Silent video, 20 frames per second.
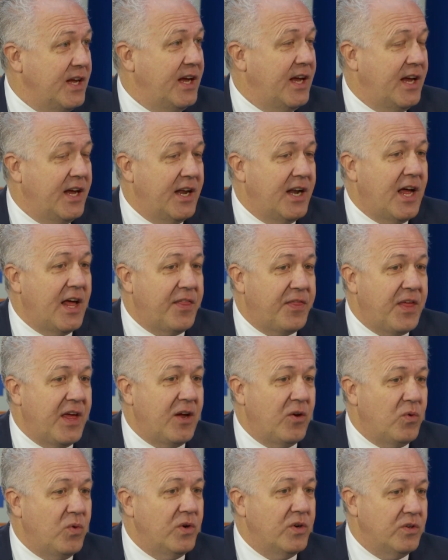And I
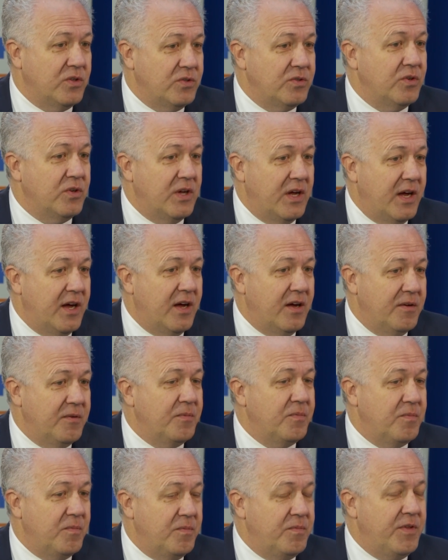think
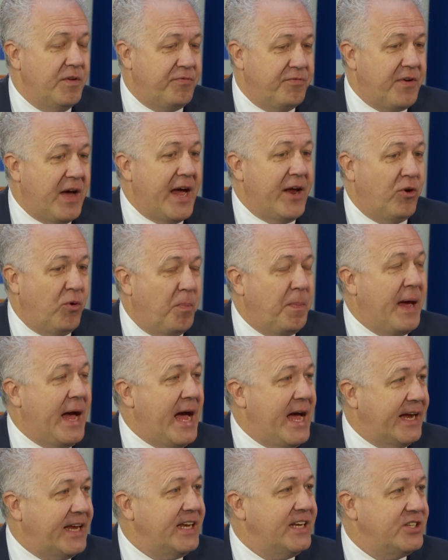the final
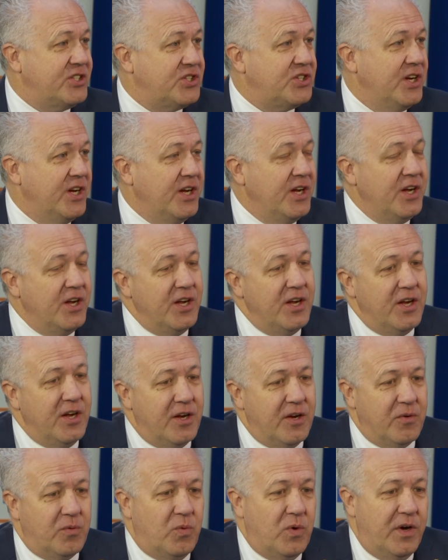package
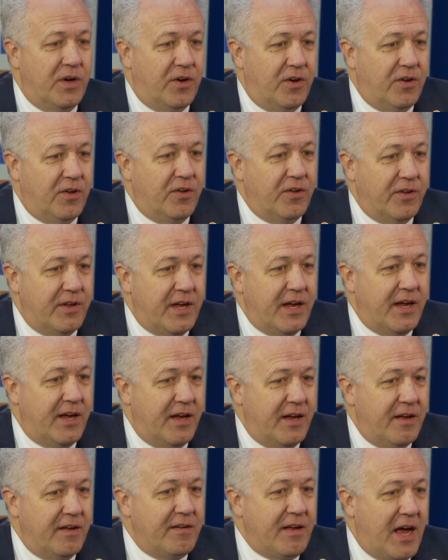will,
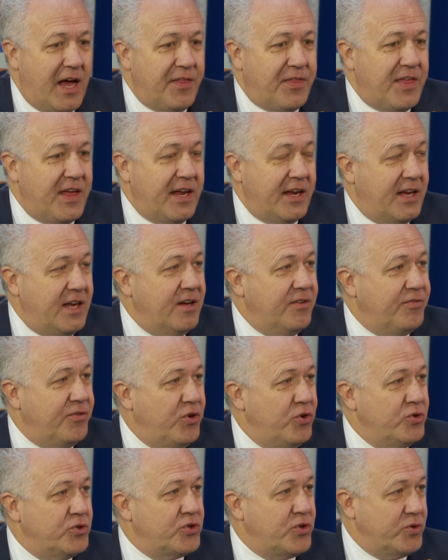I think, give
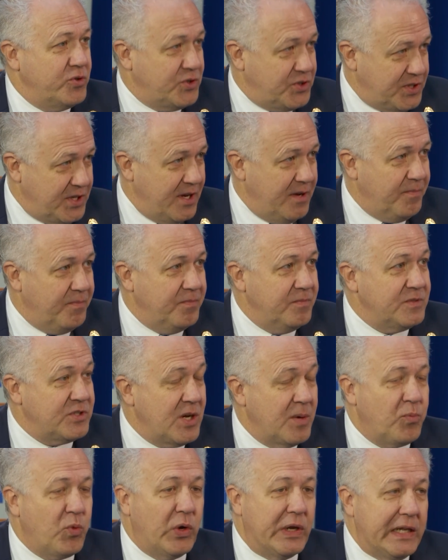Hoosiers
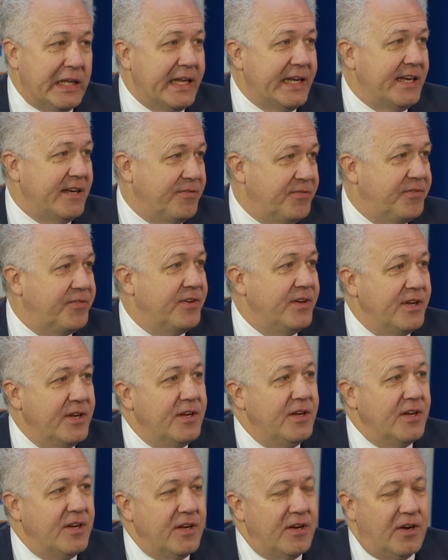some relief
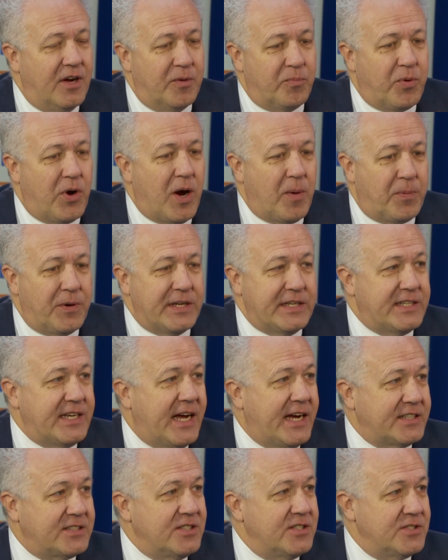on property
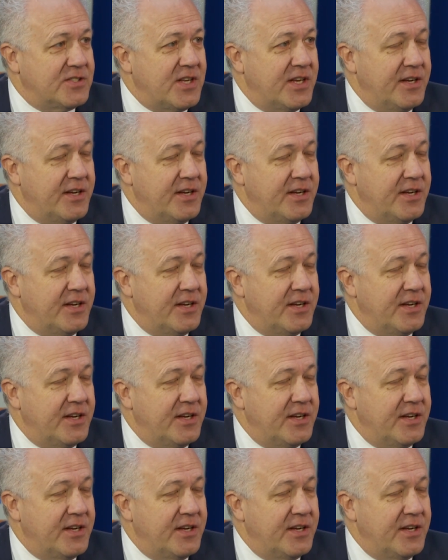taxes.